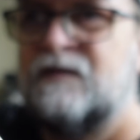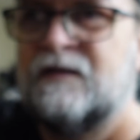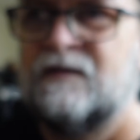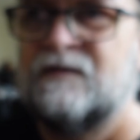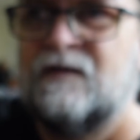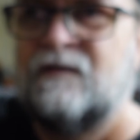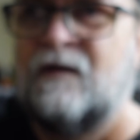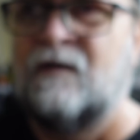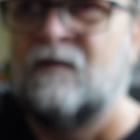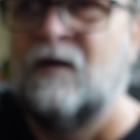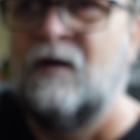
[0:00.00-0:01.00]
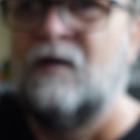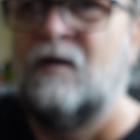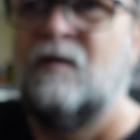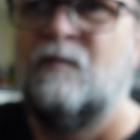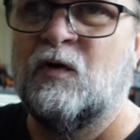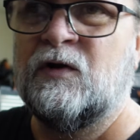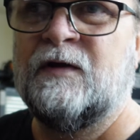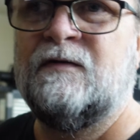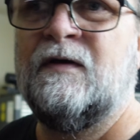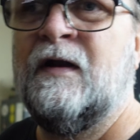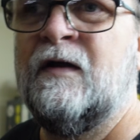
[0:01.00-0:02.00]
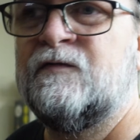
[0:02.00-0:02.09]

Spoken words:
stick this in there, pull it, and it